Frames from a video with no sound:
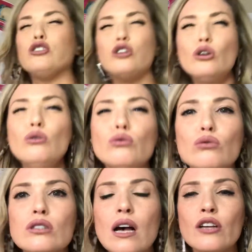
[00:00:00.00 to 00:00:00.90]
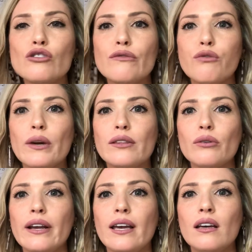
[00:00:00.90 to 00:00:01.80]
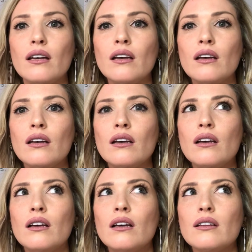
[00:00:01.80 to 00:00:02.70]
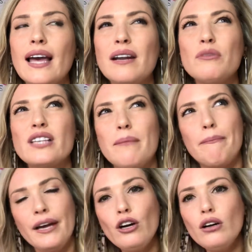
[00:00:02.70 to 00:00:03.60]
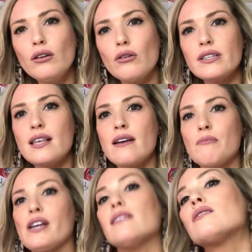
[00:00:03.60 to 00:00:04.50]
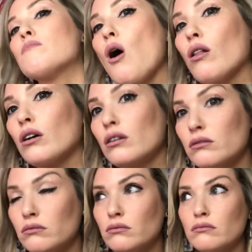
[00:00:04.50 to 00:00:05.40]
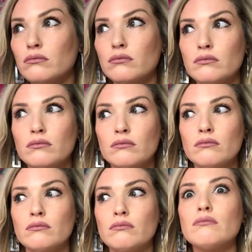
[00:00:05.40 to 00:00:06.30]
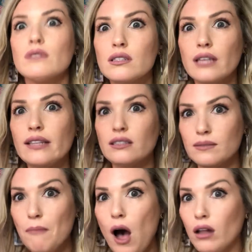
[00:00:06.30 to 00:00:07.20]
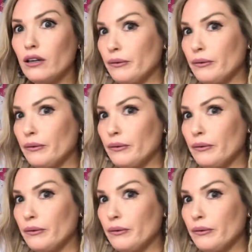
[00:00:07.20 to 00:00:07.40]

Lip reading: lose 143, that number's getting bigger or is that number getting smaller? It's getting smaller,